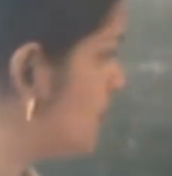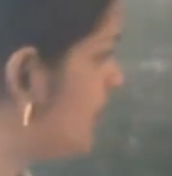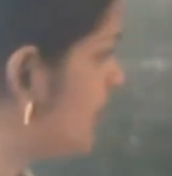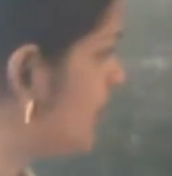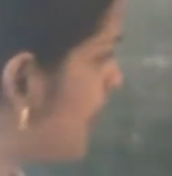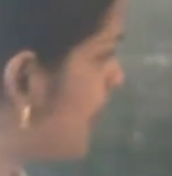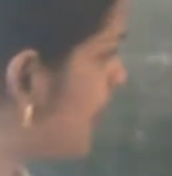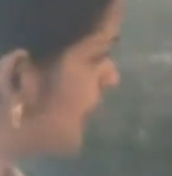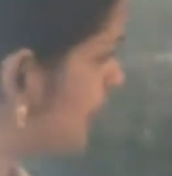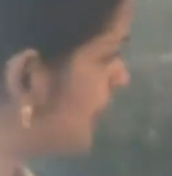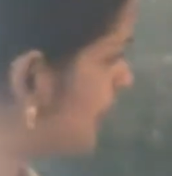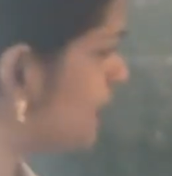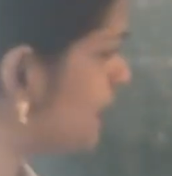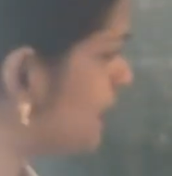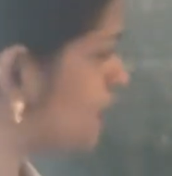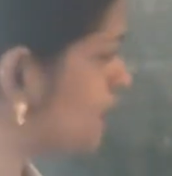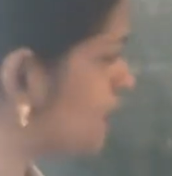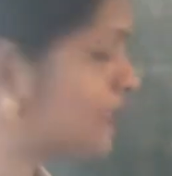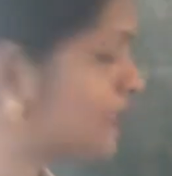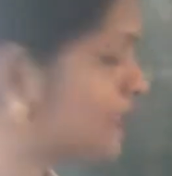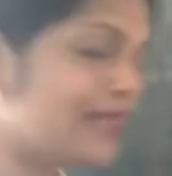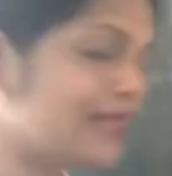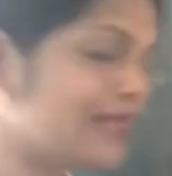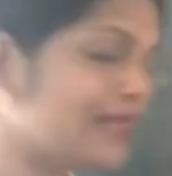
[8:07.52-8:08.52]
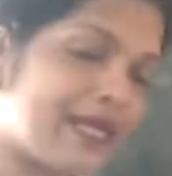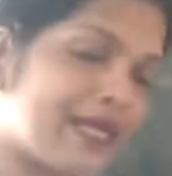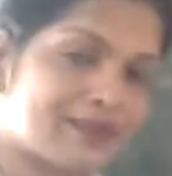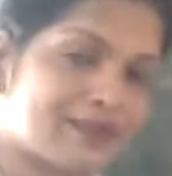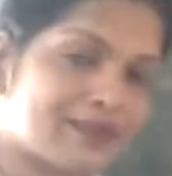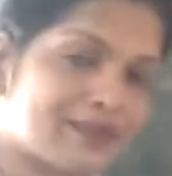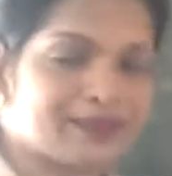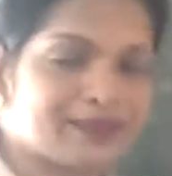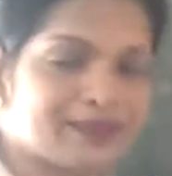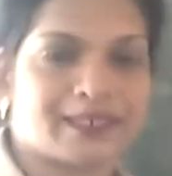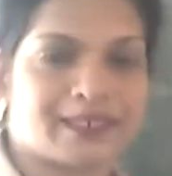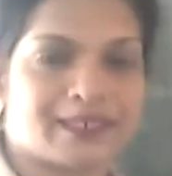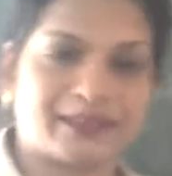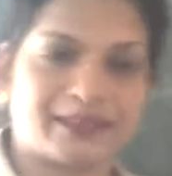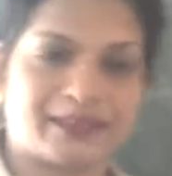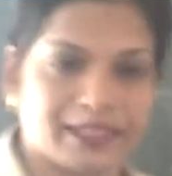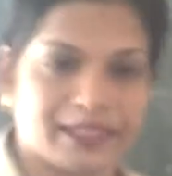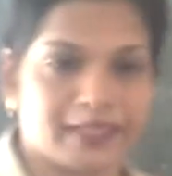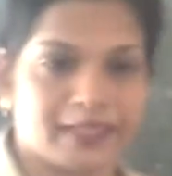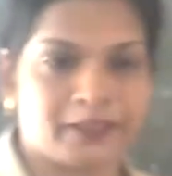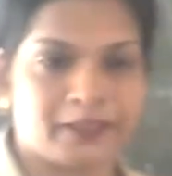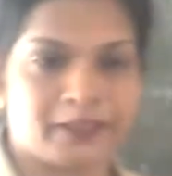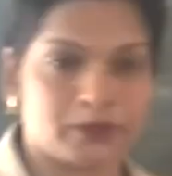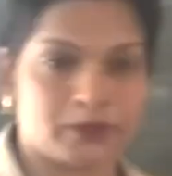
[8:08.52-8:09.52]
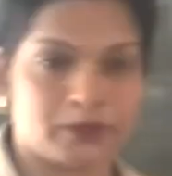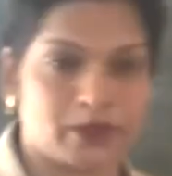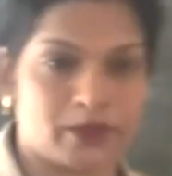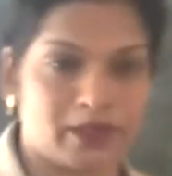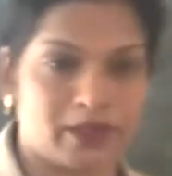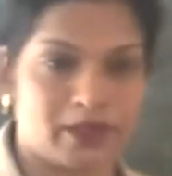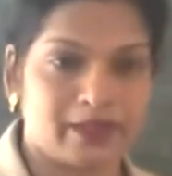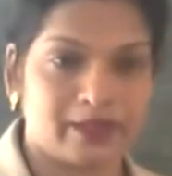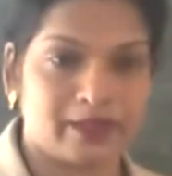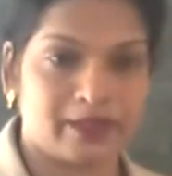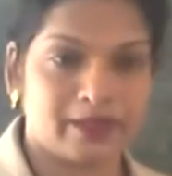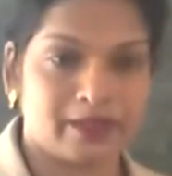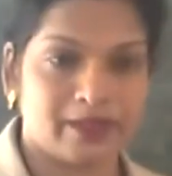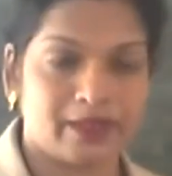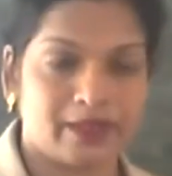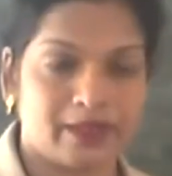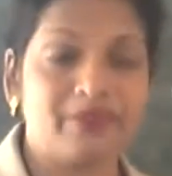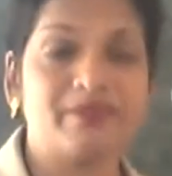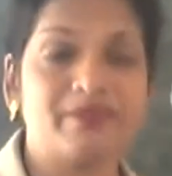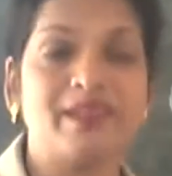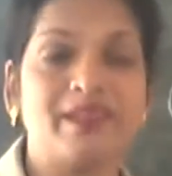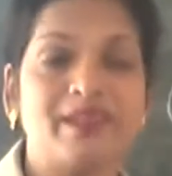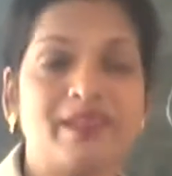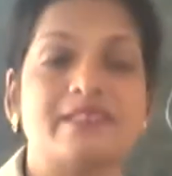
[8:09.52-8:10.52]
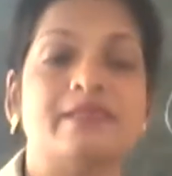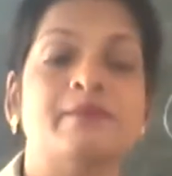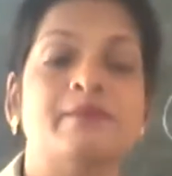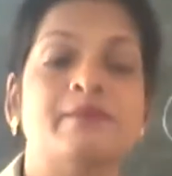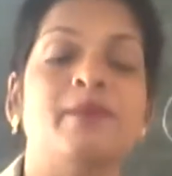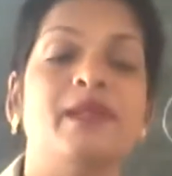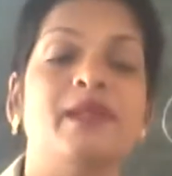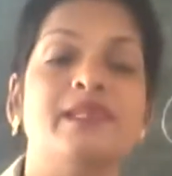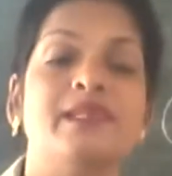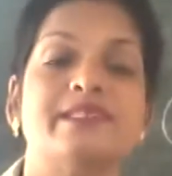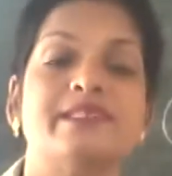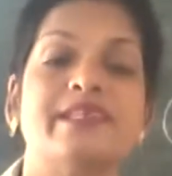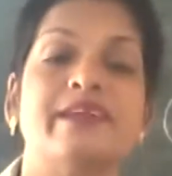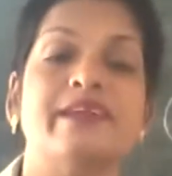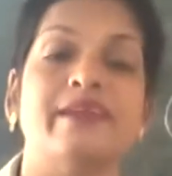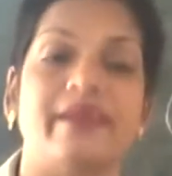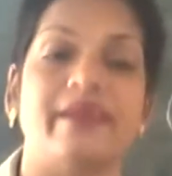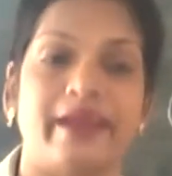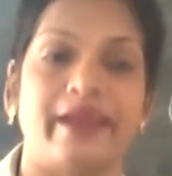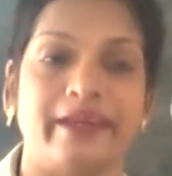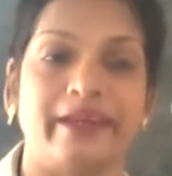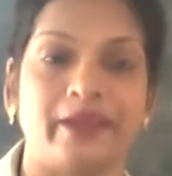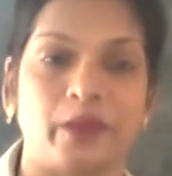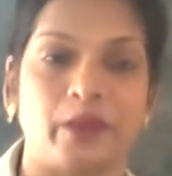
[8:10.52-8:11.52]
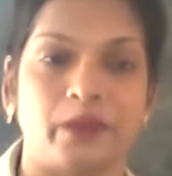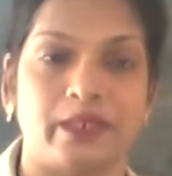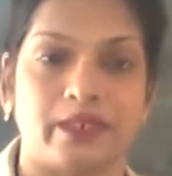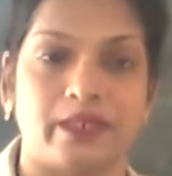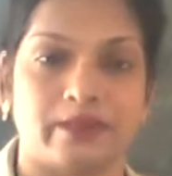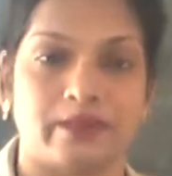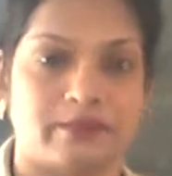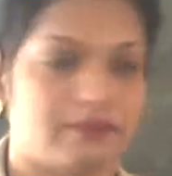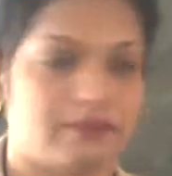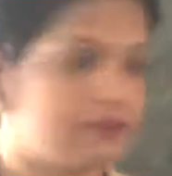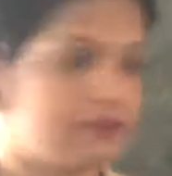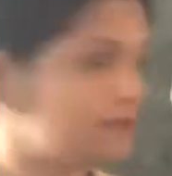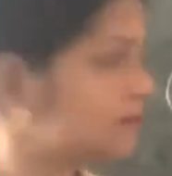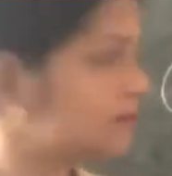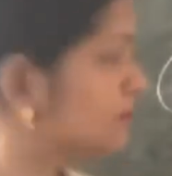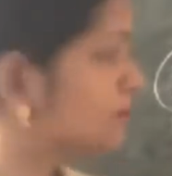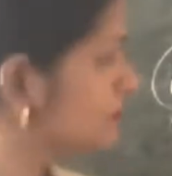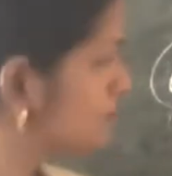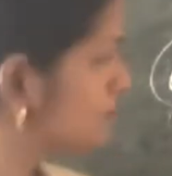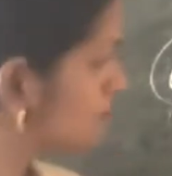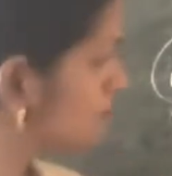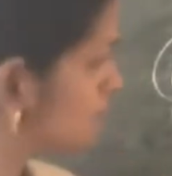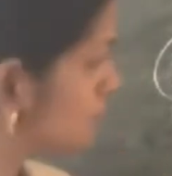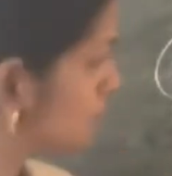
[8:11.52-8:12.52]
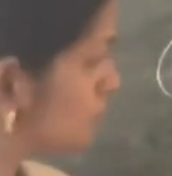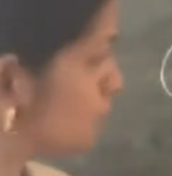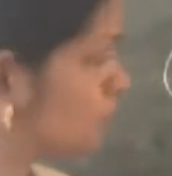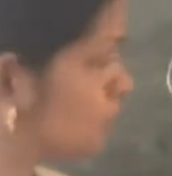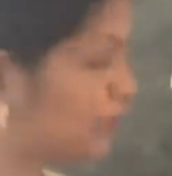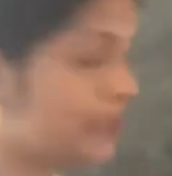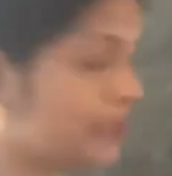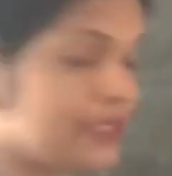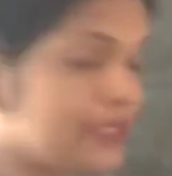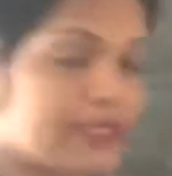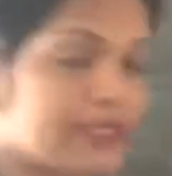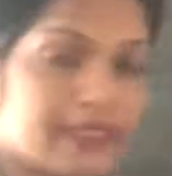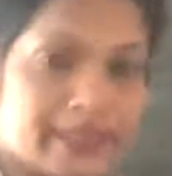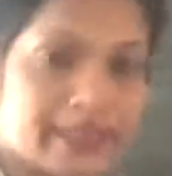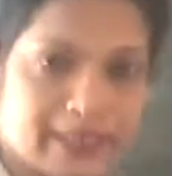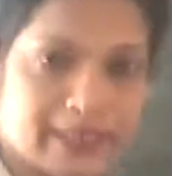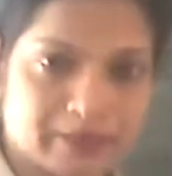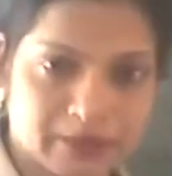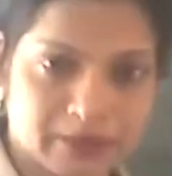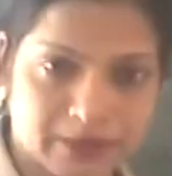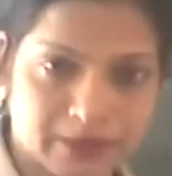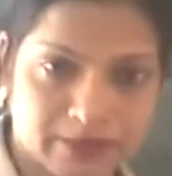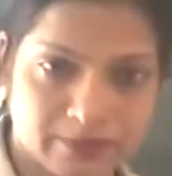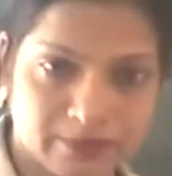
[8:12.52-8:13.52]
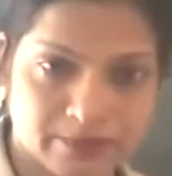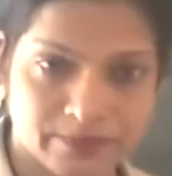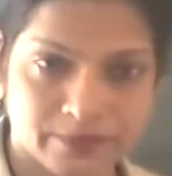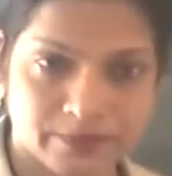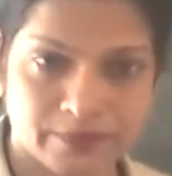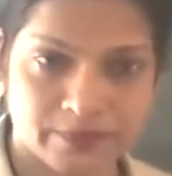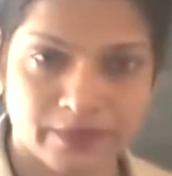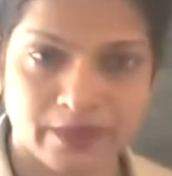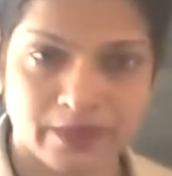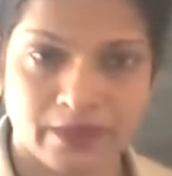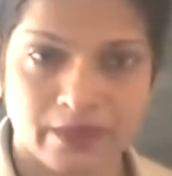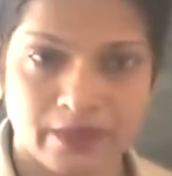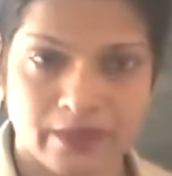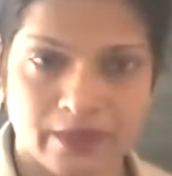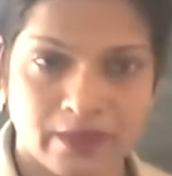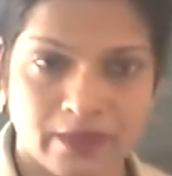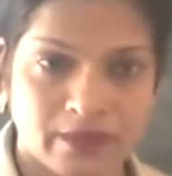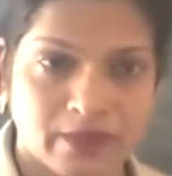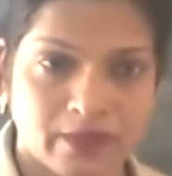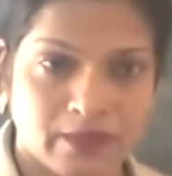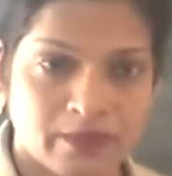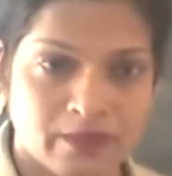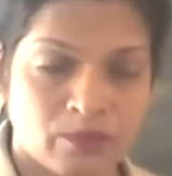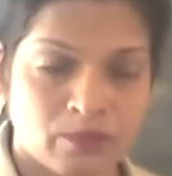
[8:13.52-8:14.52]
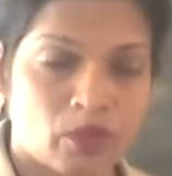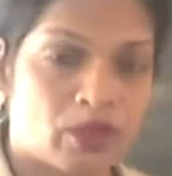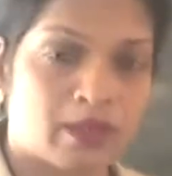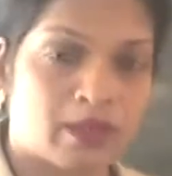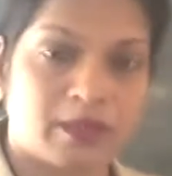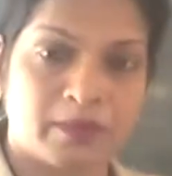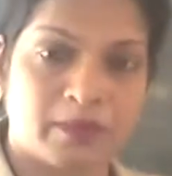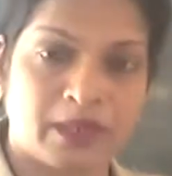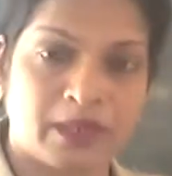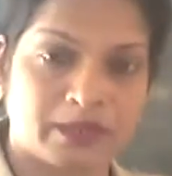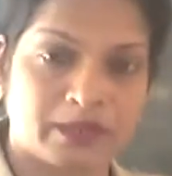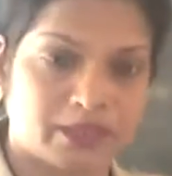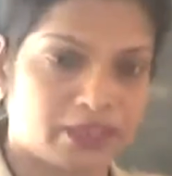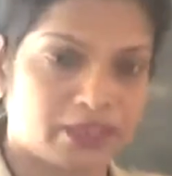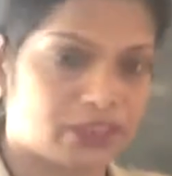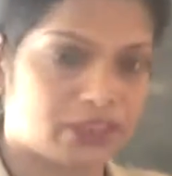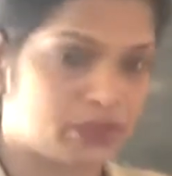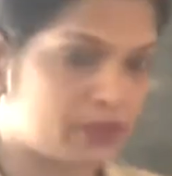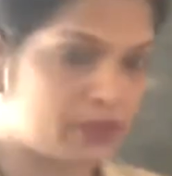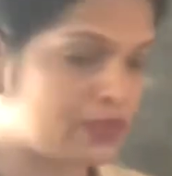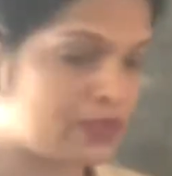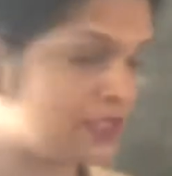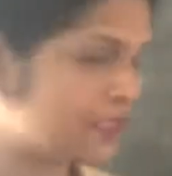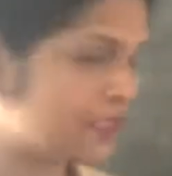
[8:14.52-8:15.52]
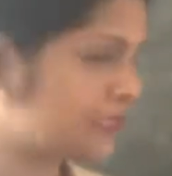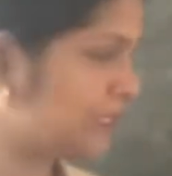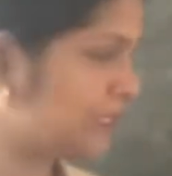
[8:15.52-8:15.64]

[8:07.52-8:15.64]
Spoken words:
Nitrogen exists as N2 only. If they simply say nitrogen, 28 grams. Molar mass is 28